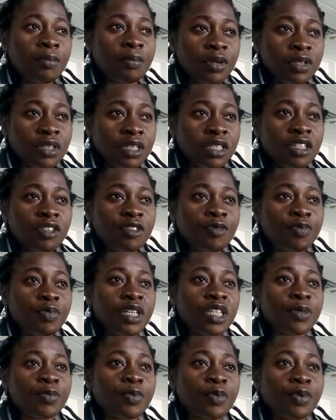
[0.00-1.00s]
Positive
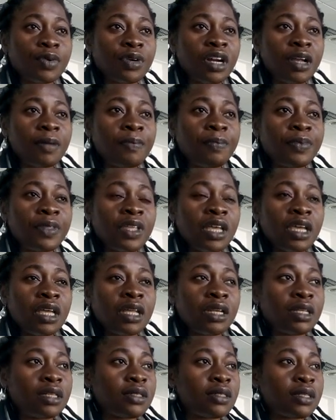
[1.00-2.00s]
Peace Program,
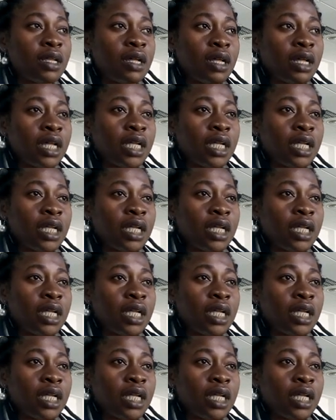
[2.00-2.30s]
this